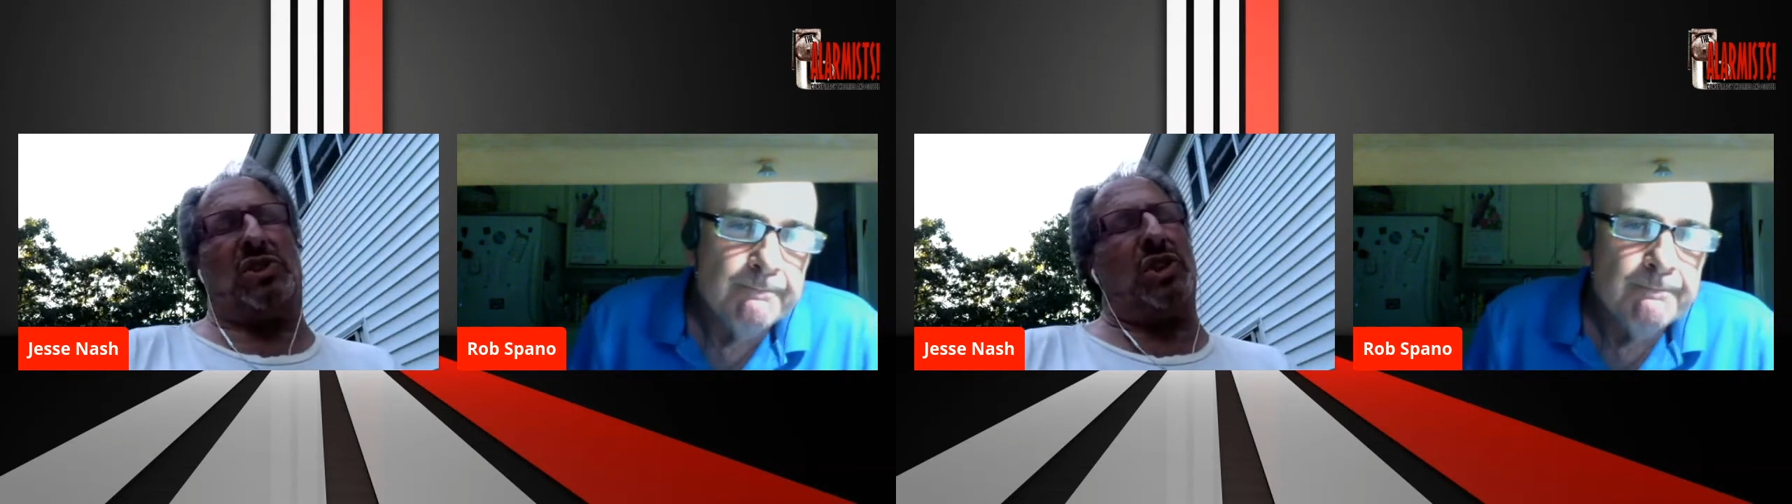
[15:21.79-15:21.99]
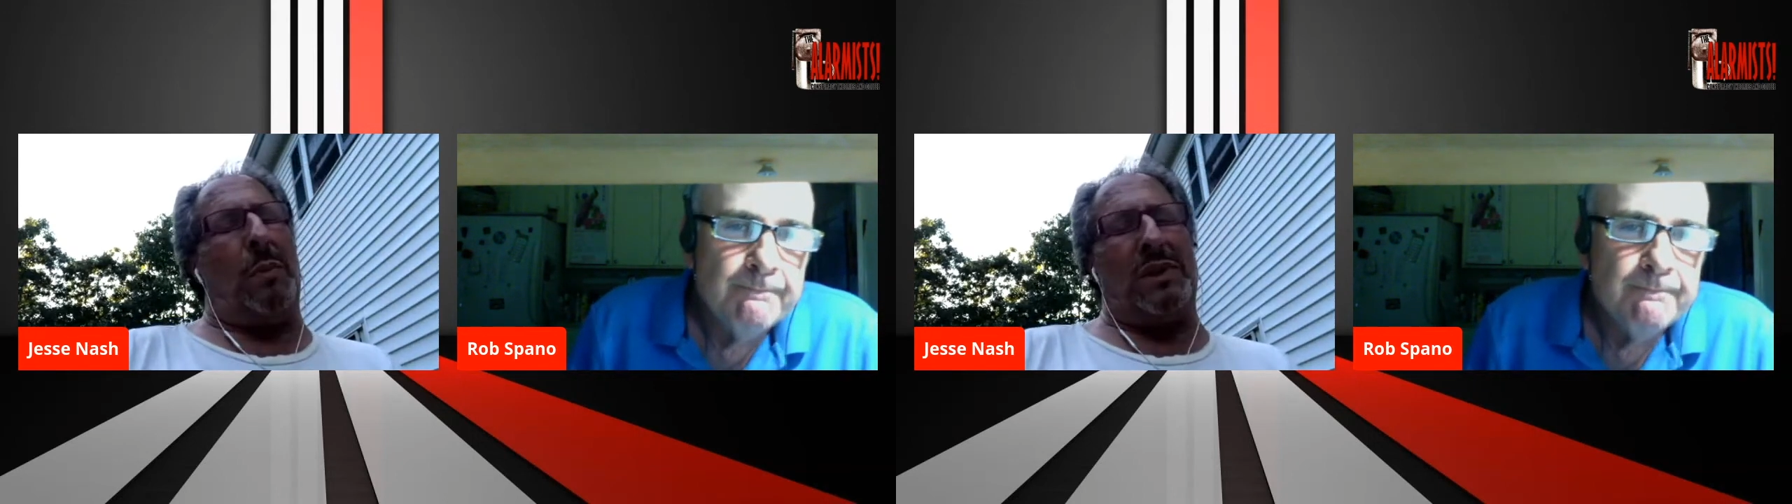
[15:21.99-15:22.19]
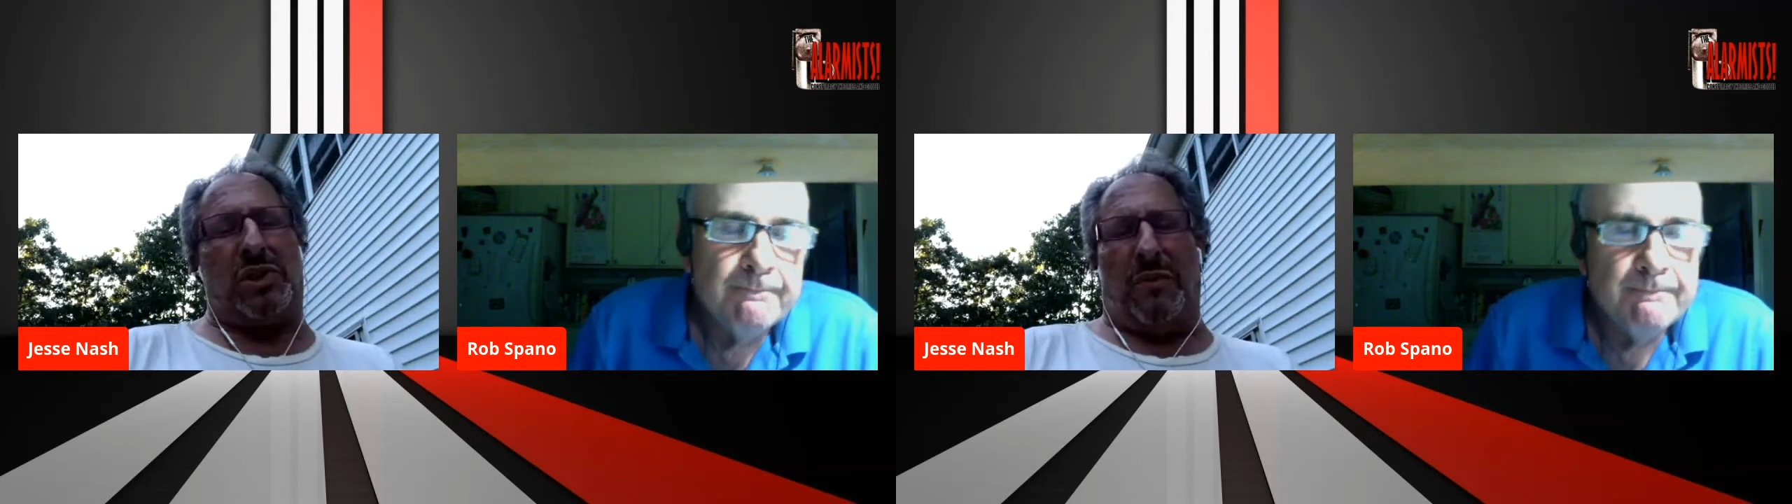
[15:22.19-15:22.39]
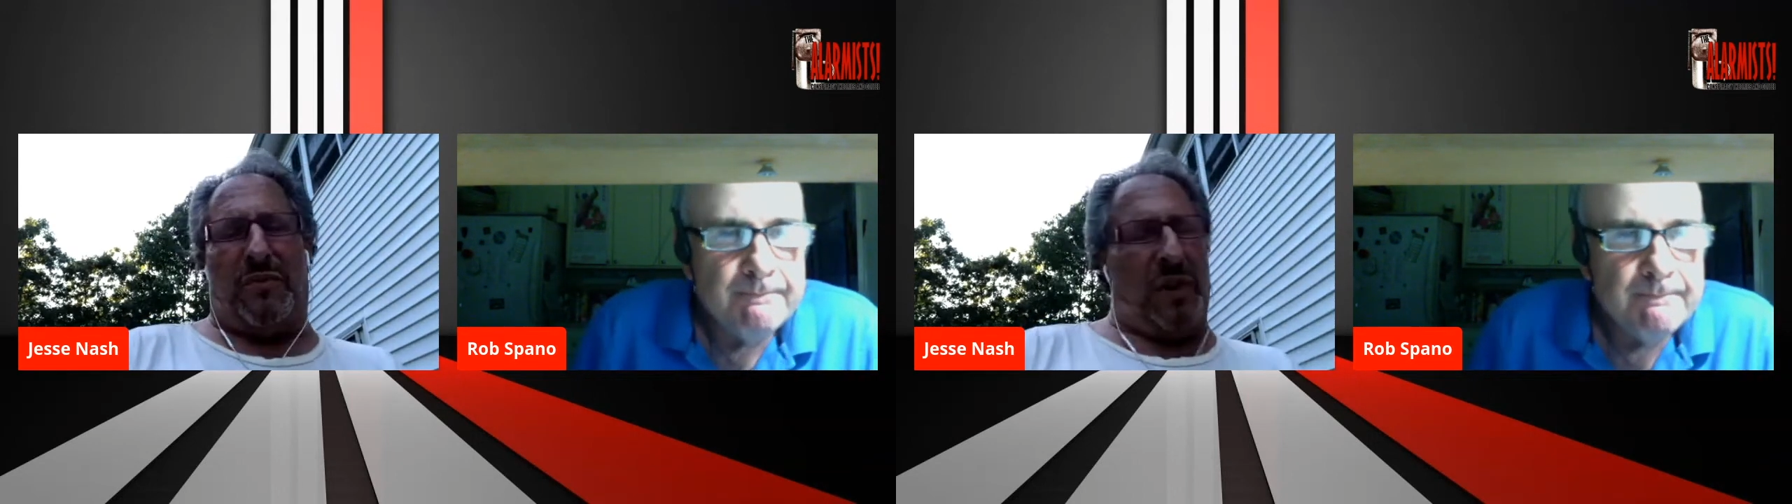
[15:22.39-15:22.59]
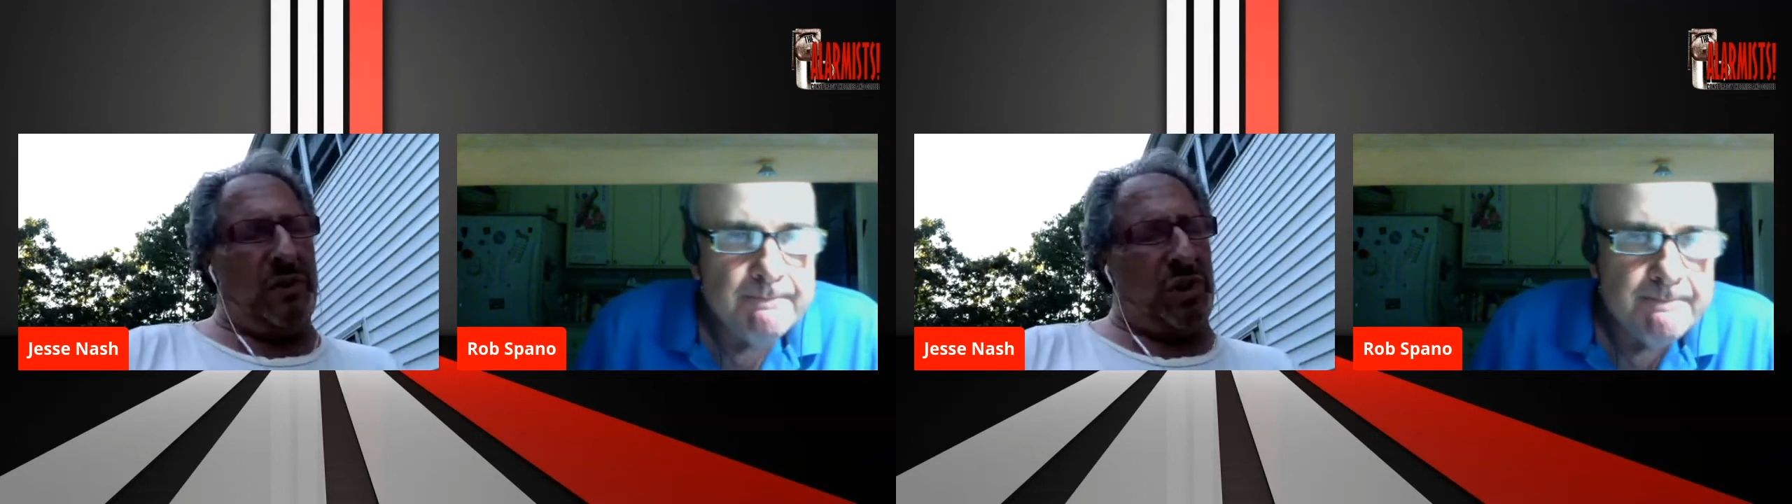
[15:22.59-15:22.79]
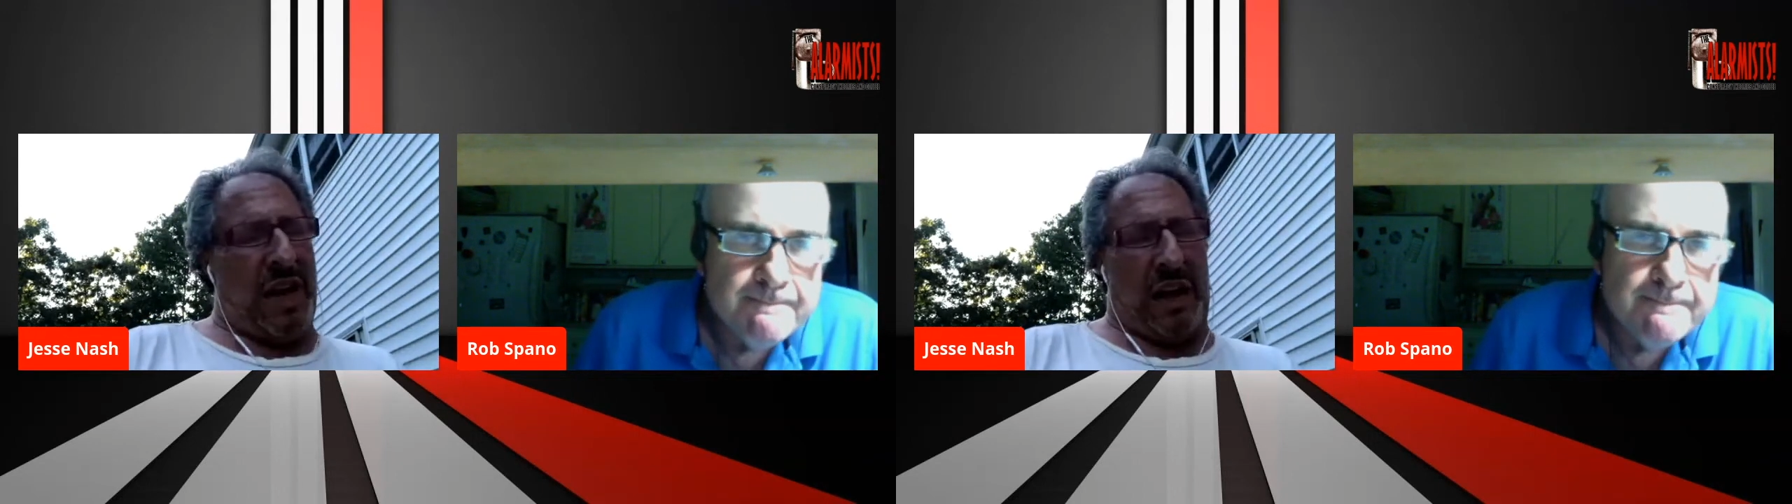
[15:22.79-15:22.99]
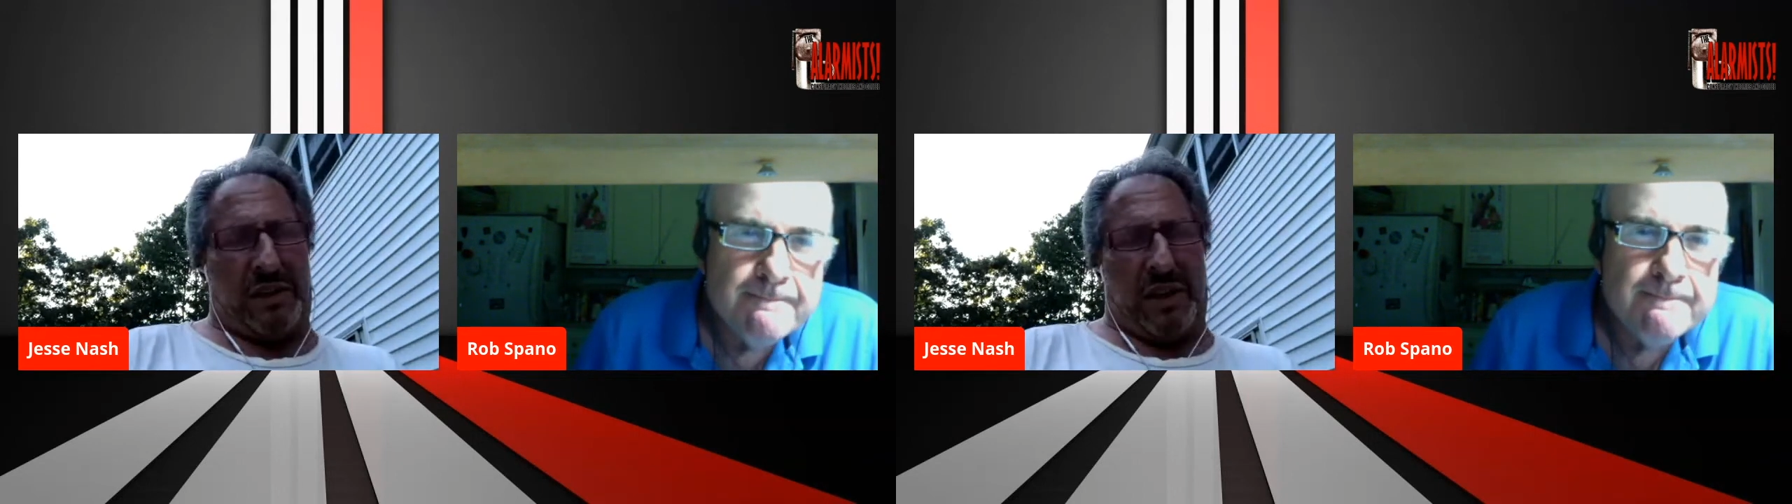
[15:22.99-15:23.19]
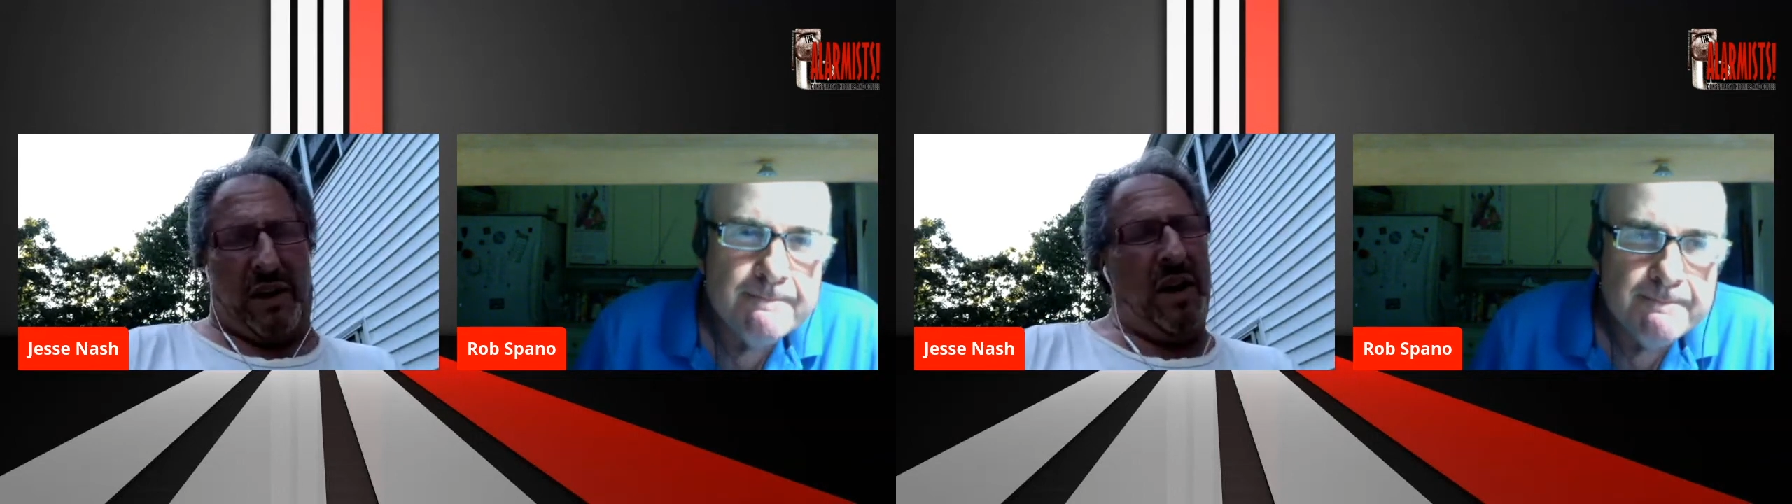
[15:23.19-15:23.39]
so much confusion out
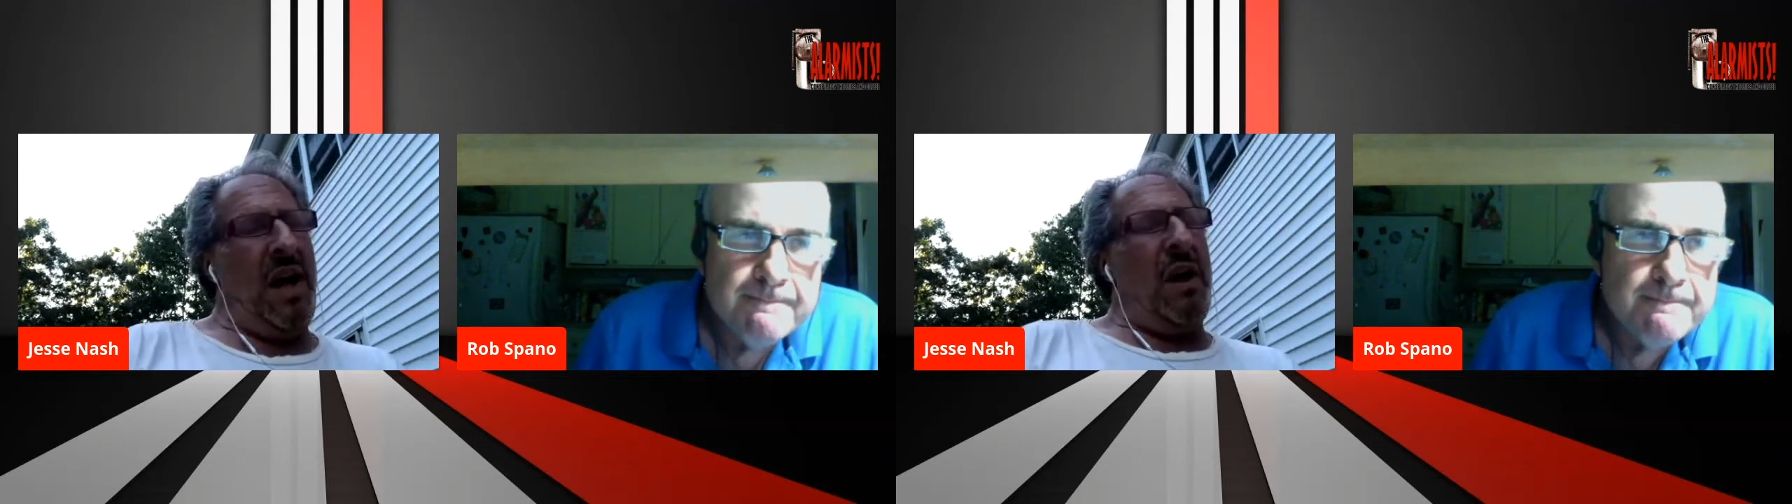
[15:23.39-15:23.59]
there.